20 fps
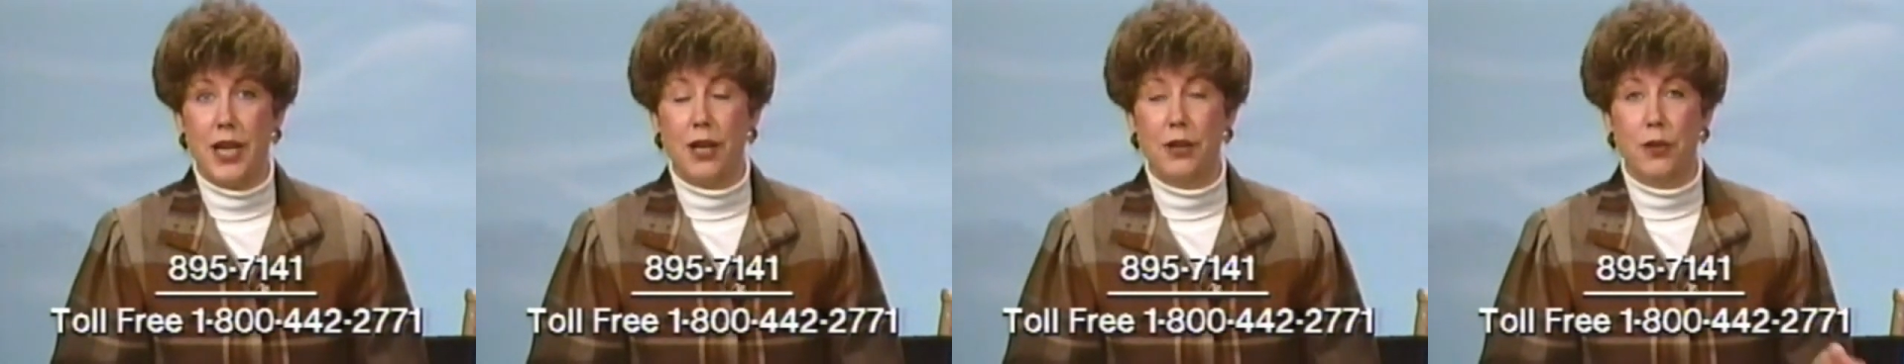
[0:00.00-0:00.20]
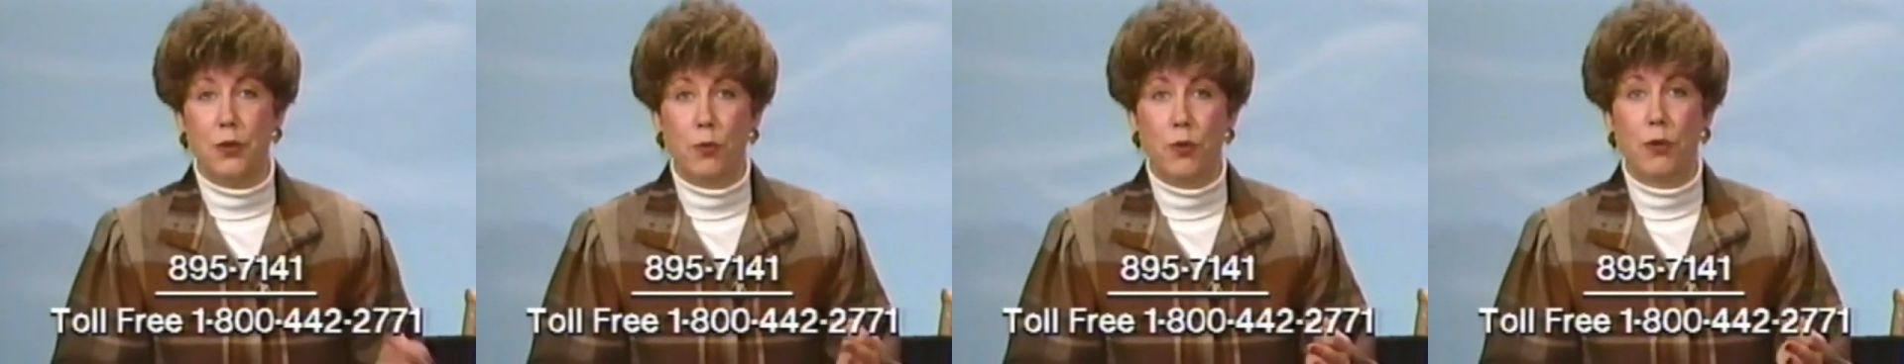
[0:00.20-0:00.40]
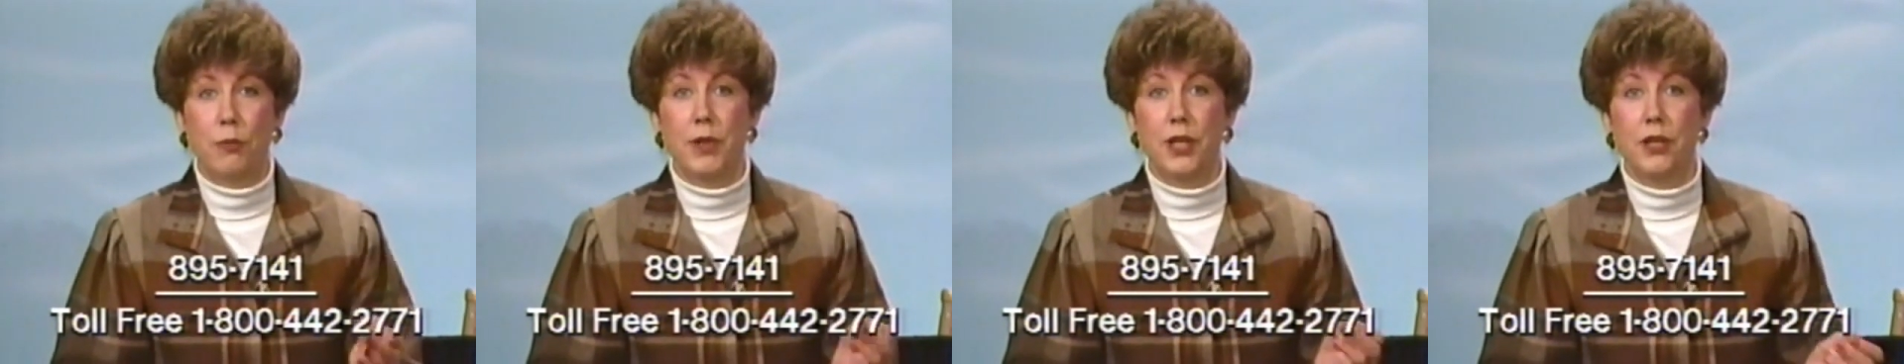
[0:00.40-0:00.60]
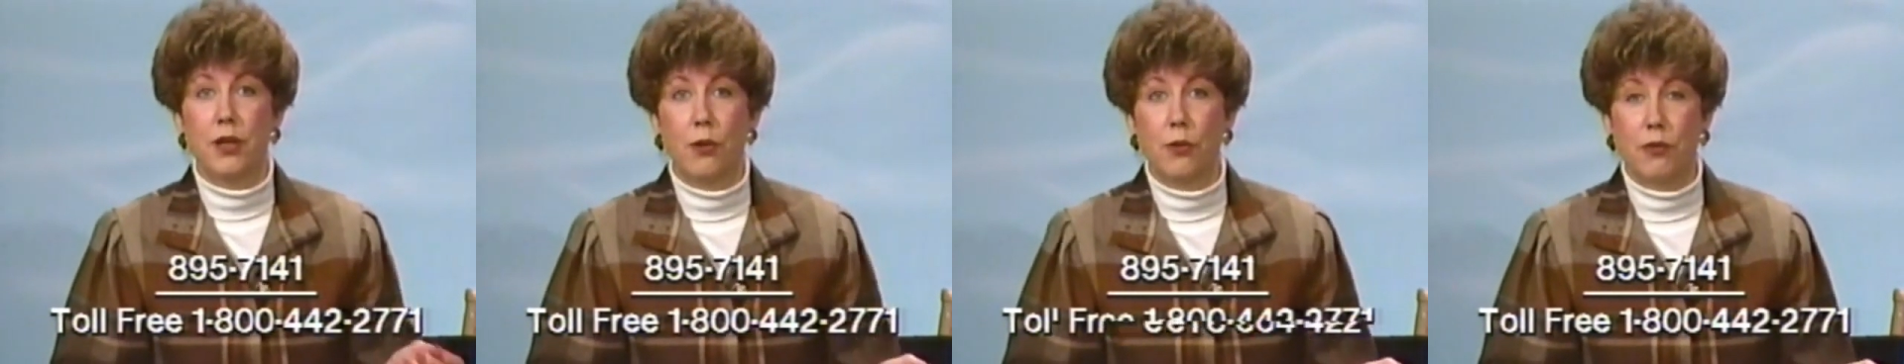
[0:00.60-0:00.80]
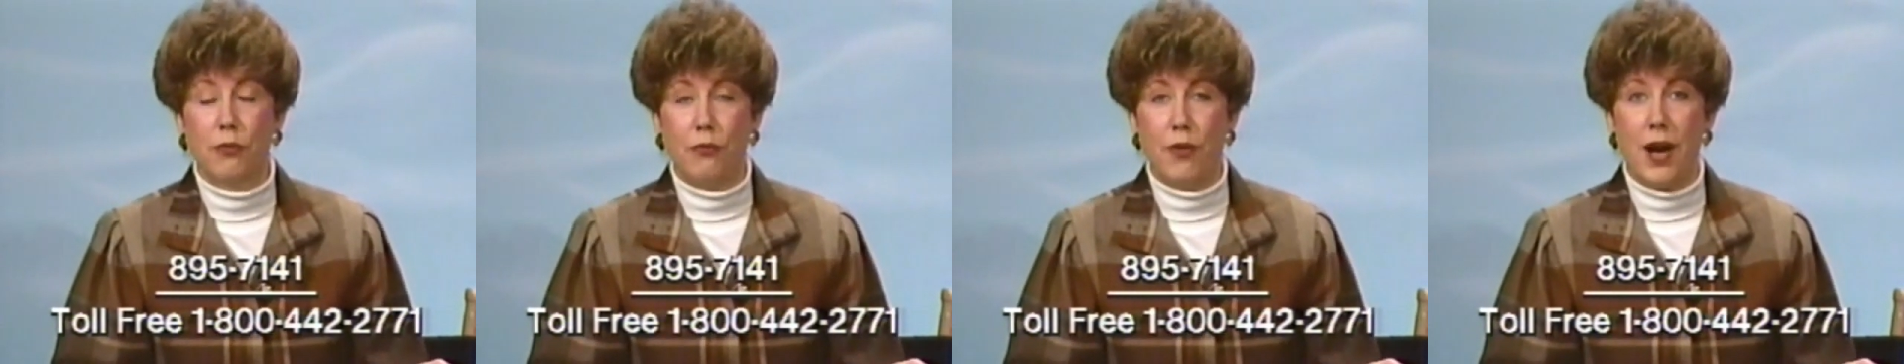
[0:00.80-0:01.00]
Now, you will be
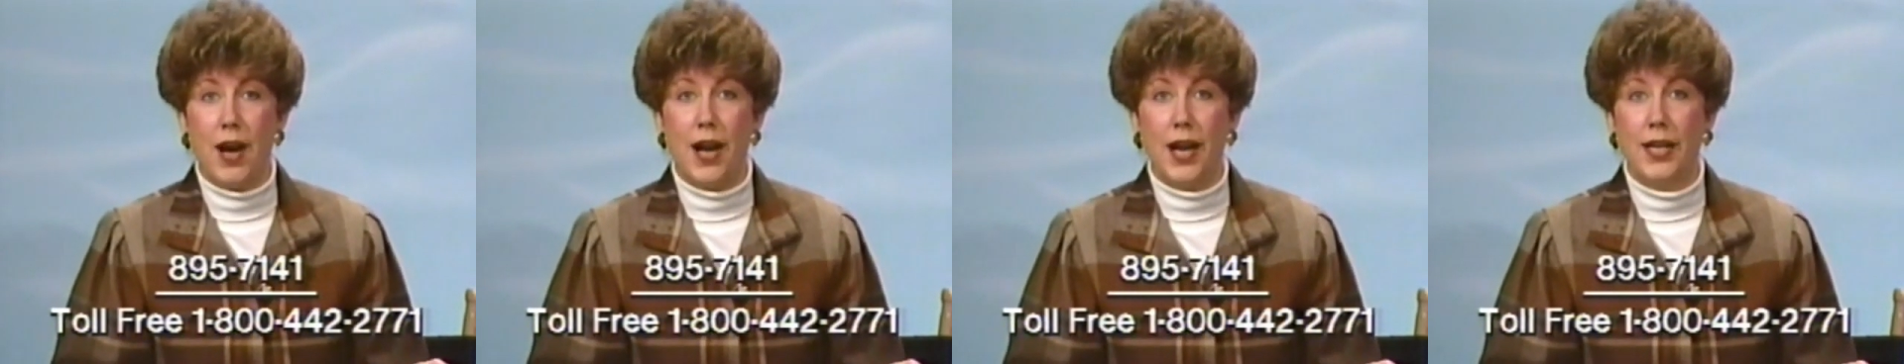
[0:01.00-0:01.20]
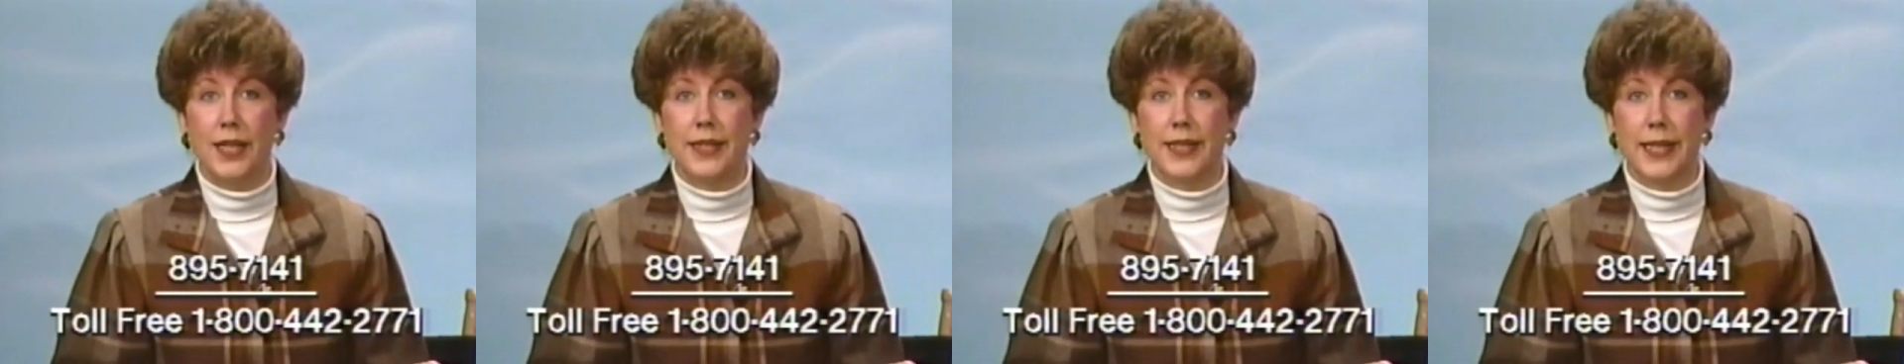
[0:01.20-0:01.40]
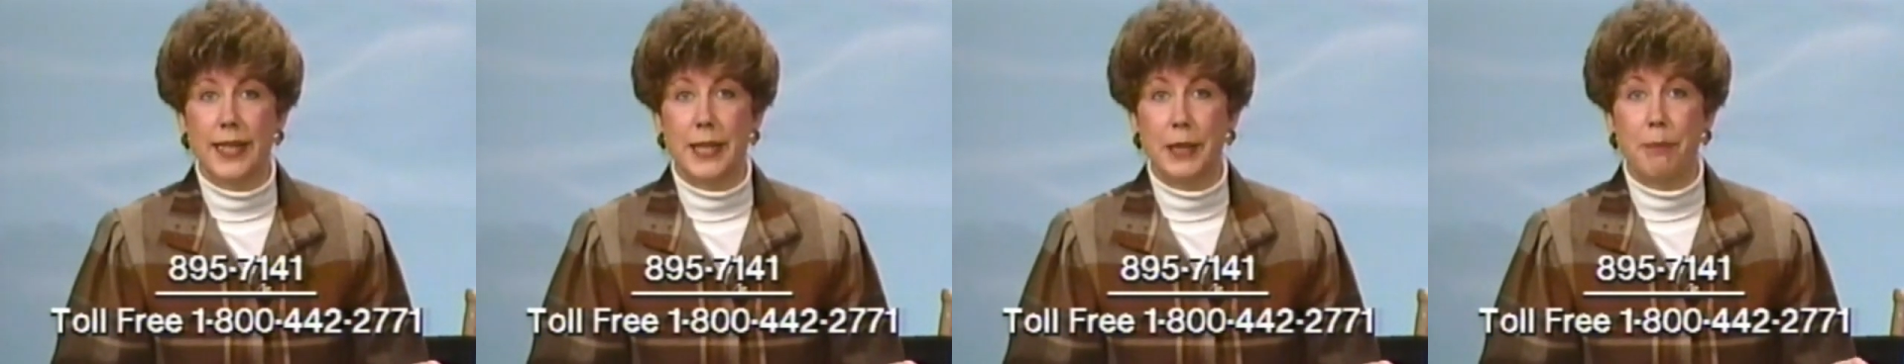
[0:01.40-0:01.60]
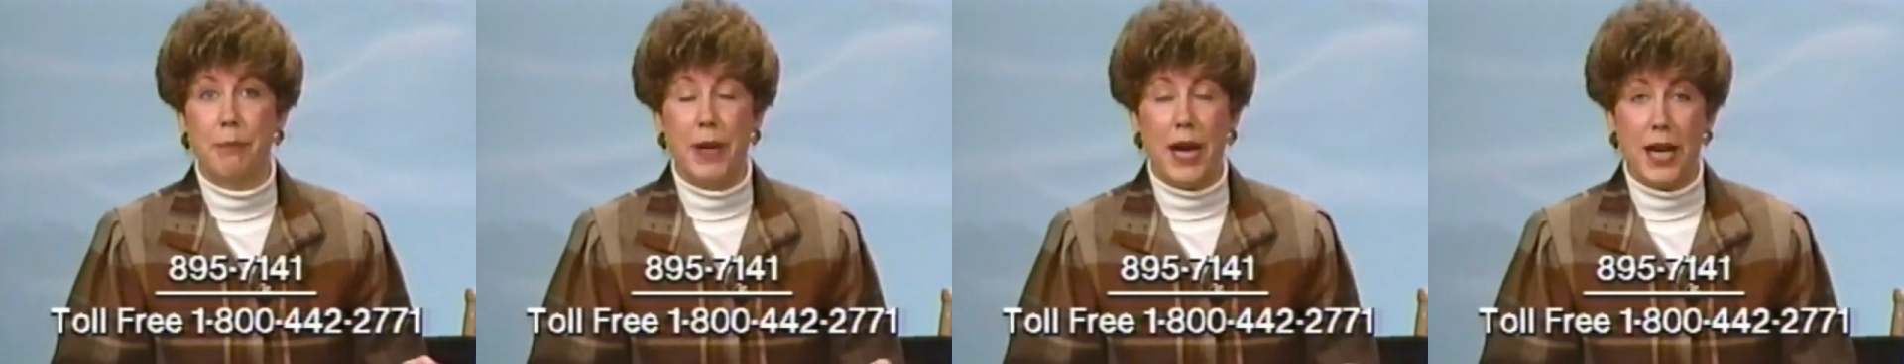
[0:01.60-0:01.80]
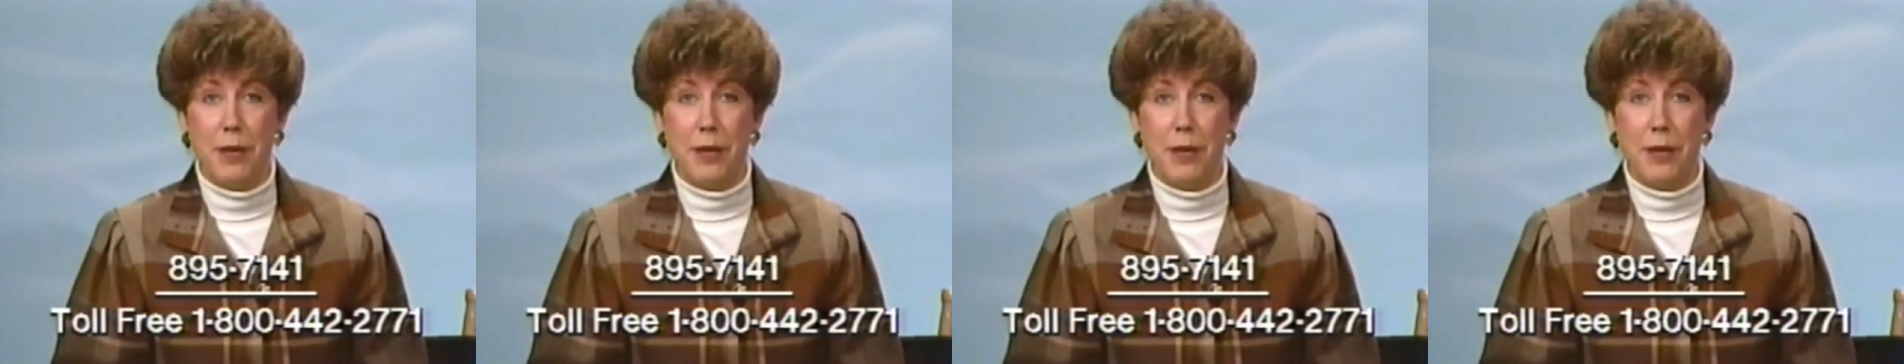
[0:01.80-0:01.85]
notified um,